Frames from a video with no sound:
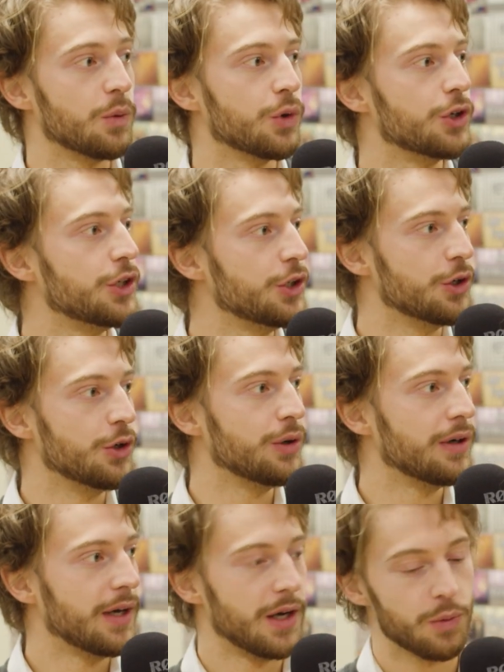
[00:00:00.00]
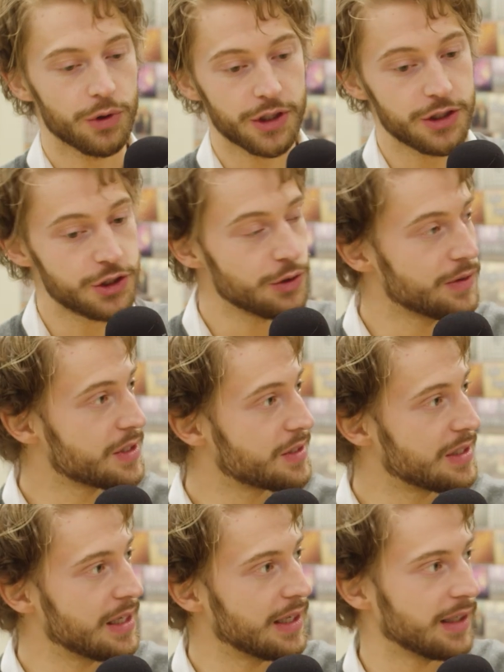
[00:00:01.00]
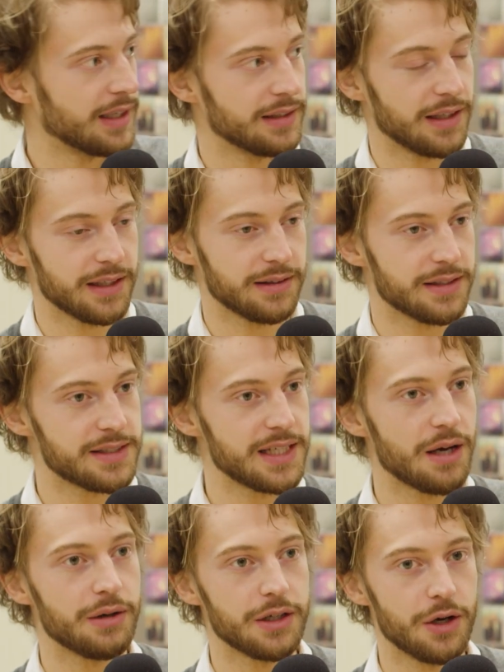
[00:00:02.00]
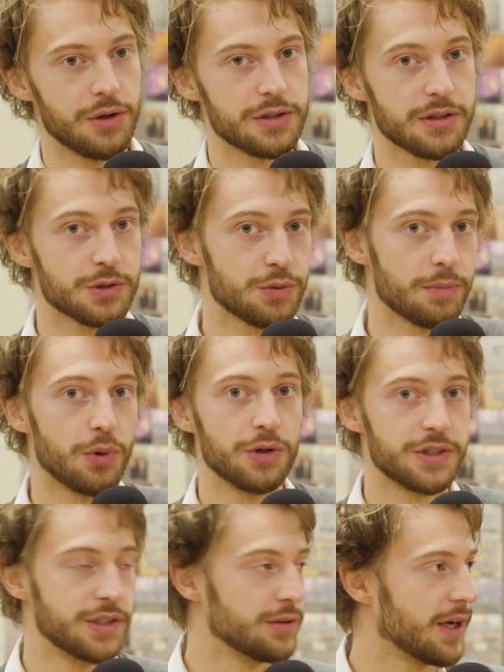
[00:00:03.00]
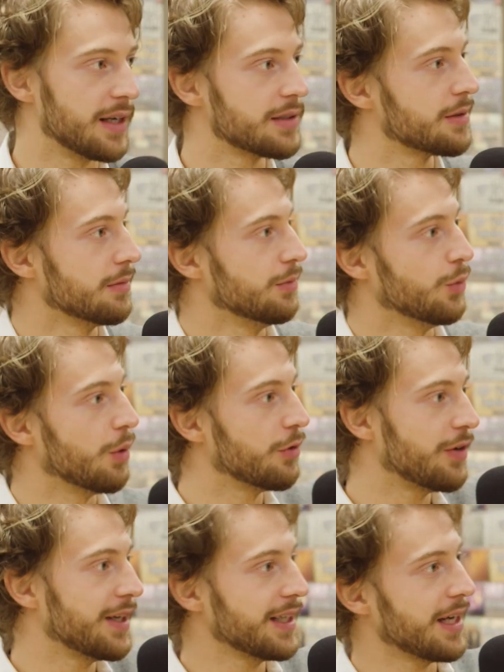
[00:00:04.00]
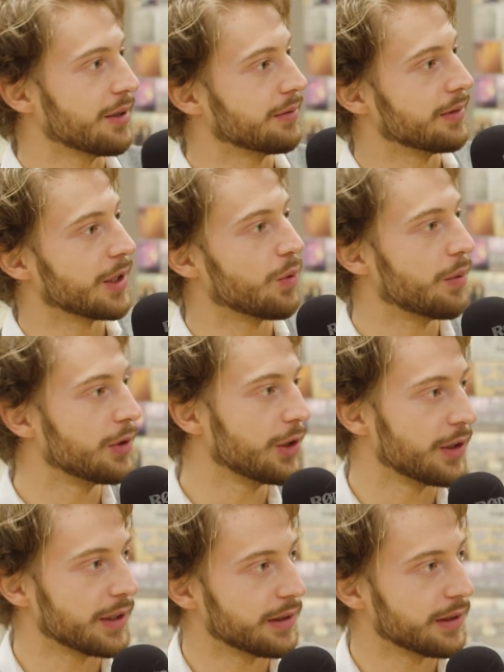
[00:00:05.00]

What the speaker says: We're new. We're gonna do this thing, and let's see how it goes. And let's report to you guys what we're finding out, what we're learning.